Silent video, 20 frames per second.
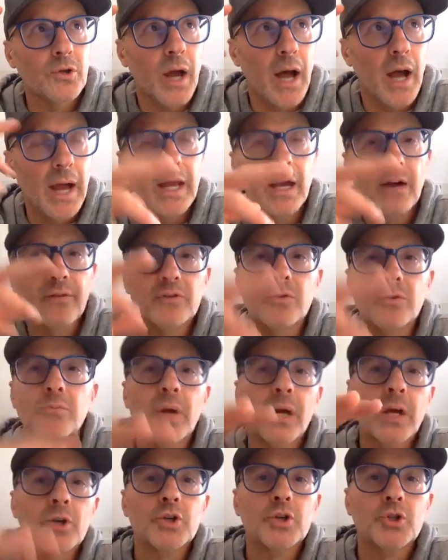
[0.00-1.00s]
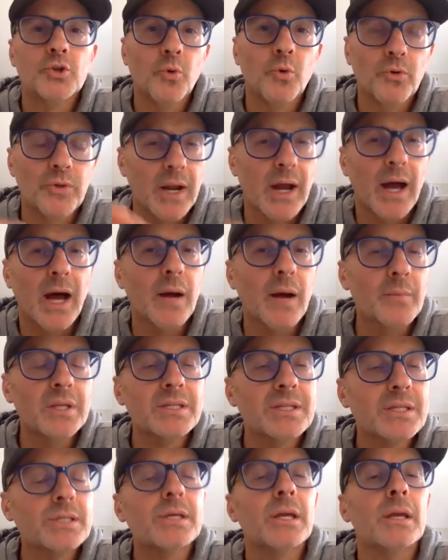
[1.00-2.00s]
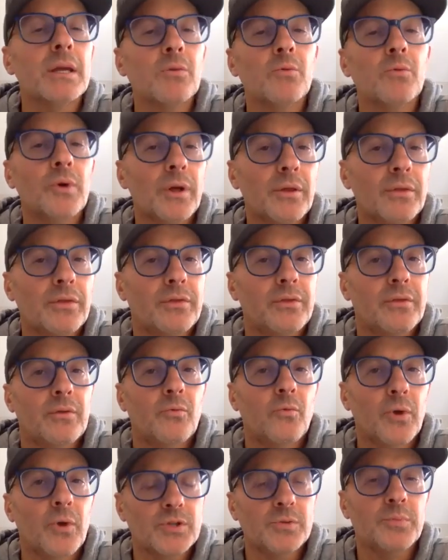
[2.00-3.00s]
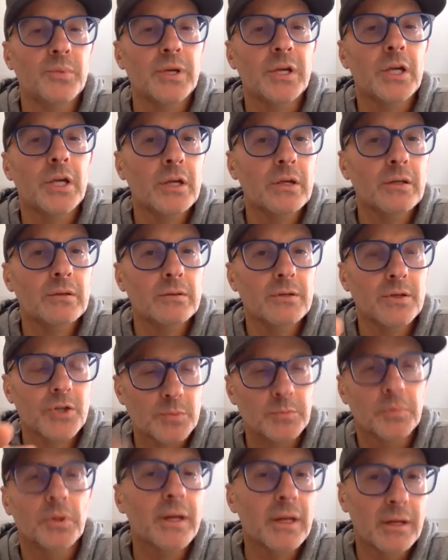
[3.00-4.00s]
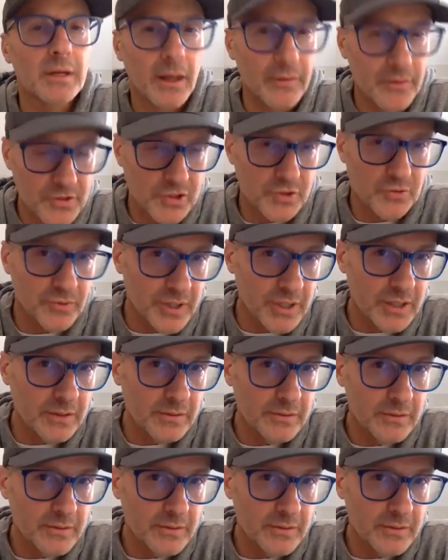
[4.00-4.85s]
I have to make sure that I'm in sync with what's being displayed on the screen.